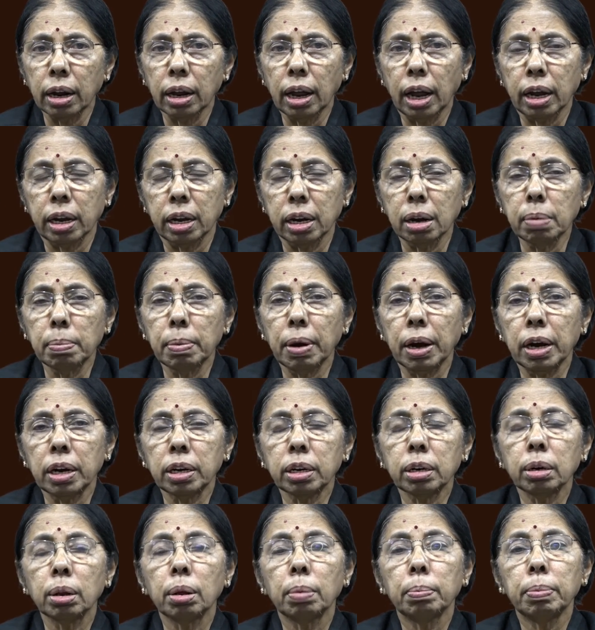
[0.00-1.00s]

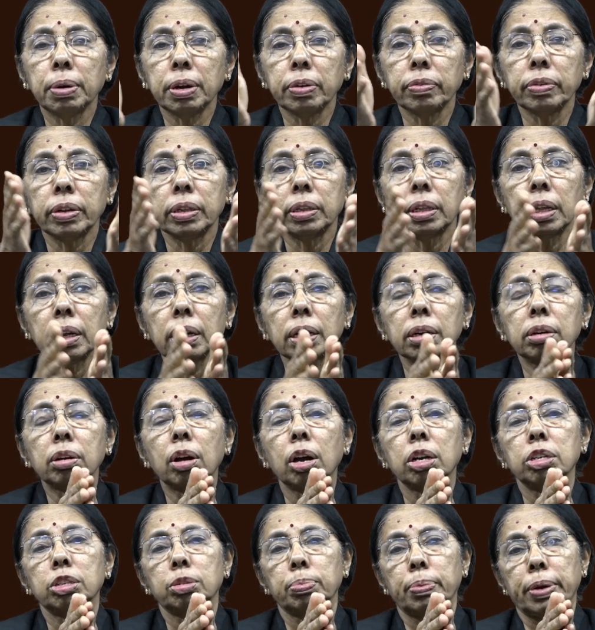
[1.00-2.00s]
agreement between the
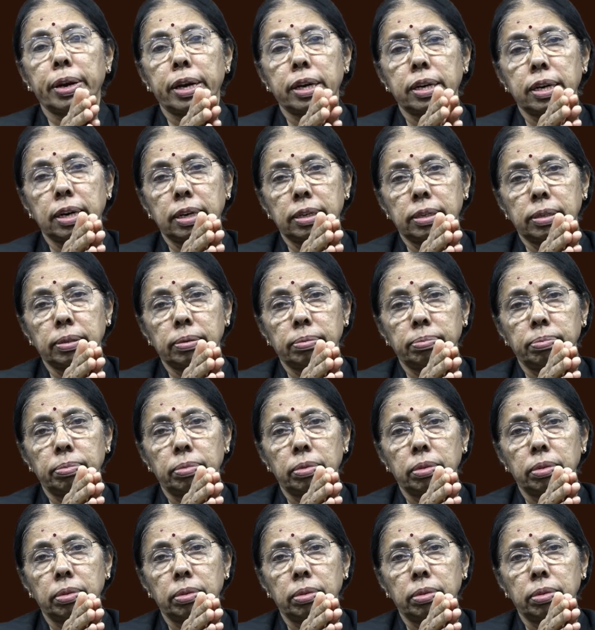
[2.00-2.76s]
conspirators.